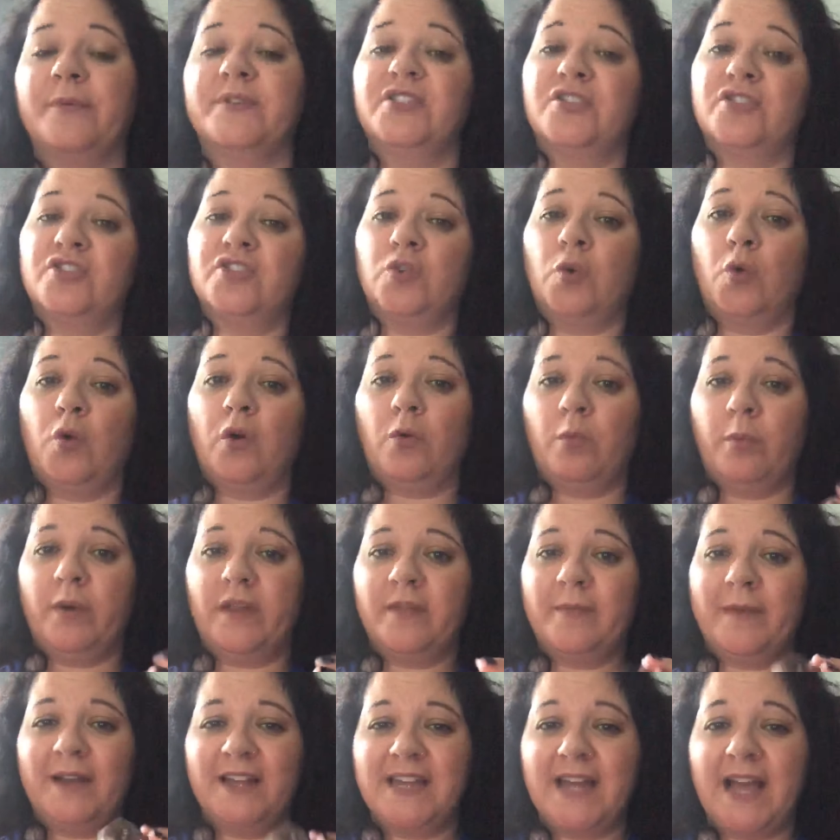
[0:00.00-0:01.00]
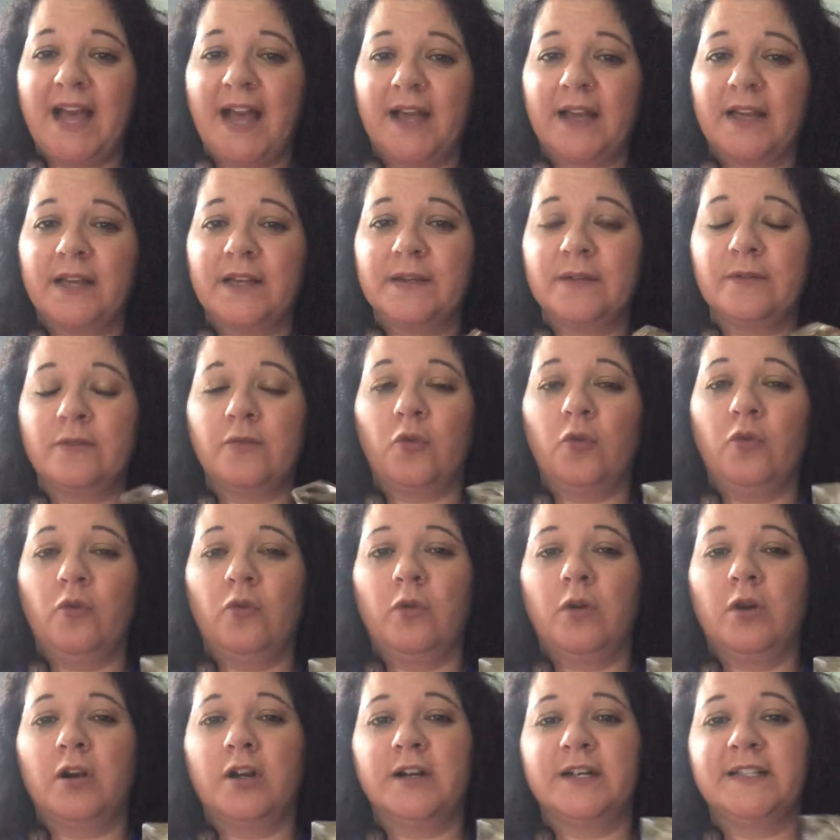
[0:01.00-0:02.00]
store with my deck
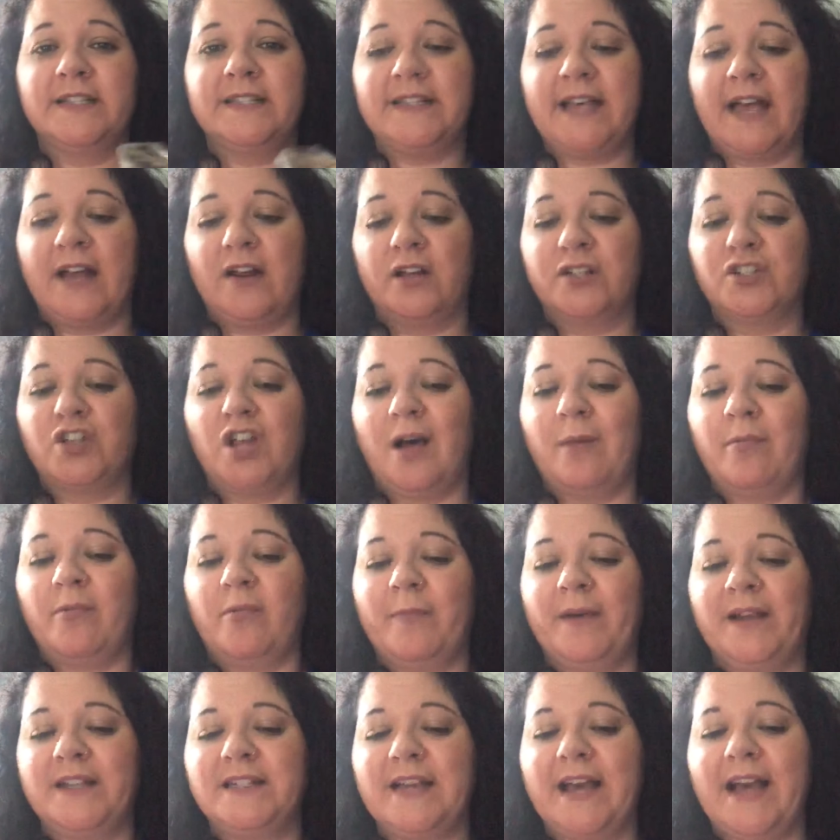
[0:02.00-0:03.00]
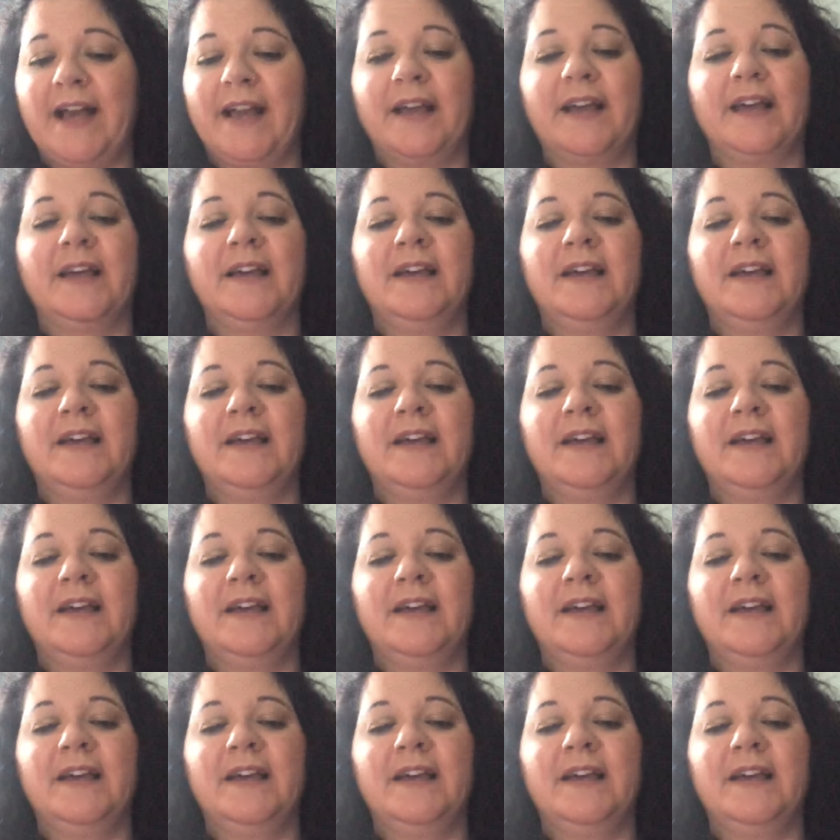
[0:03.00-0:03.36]
or set on top of my deck.